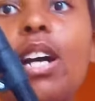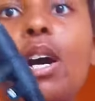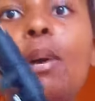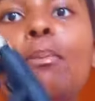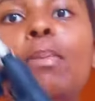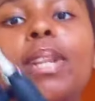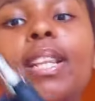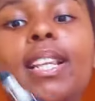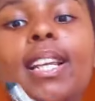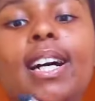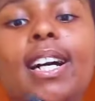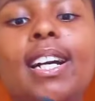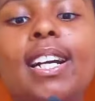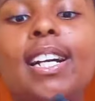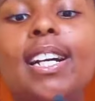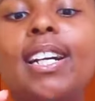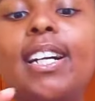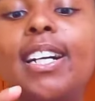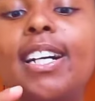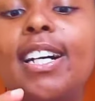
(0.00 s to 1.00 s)
a black
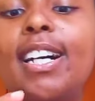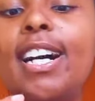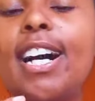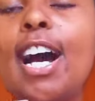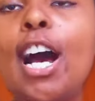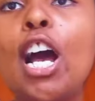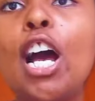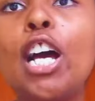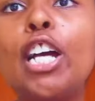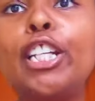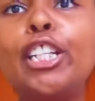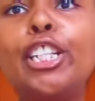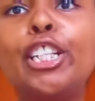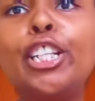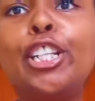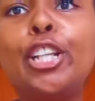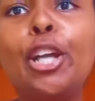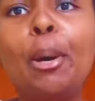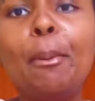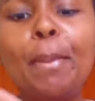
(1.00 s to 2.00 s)

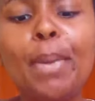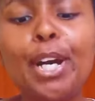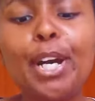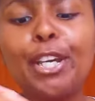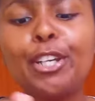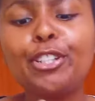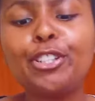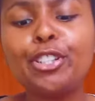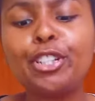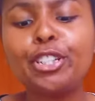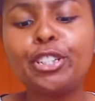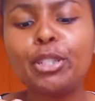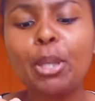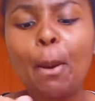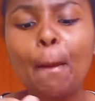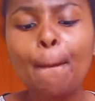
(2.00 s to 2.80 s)
knob. You just